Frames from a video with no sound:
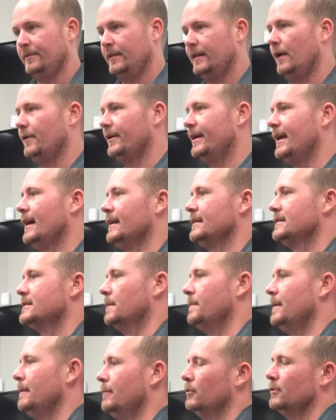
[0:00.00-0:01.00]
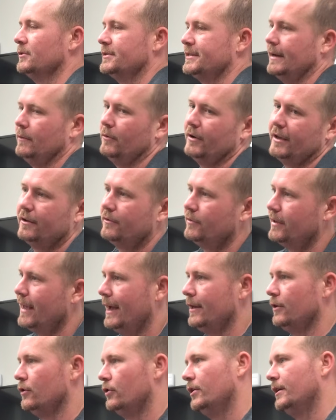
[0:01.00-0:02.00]
Now, again, some people will say, well, you,
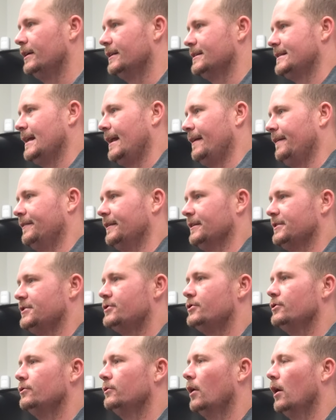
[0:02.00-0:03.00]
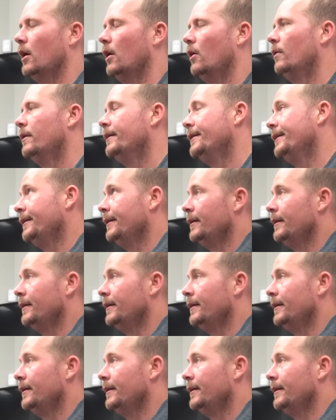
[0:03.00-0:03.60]
yeah, you could get static that's too low.